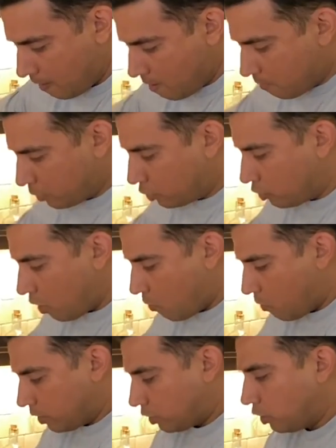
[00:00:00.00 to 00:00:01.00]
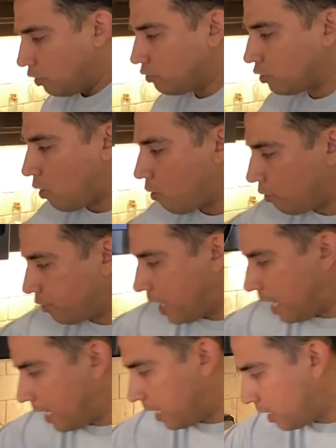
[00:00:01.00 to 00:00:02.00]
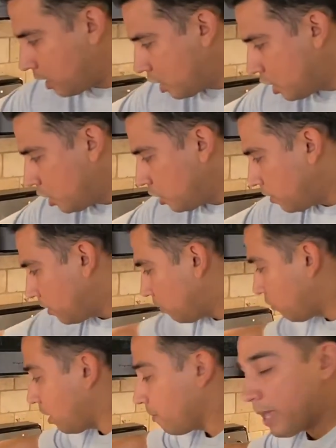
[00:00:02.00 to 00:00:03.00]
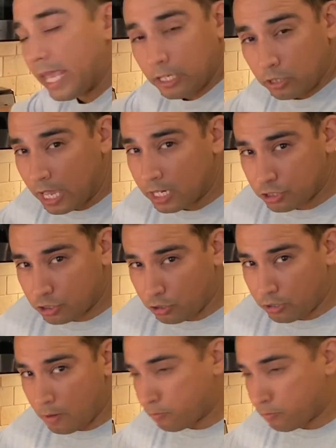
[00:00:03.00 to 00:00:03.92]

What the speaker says: but you don't want to use the whole thing. You want to and you got to stir it up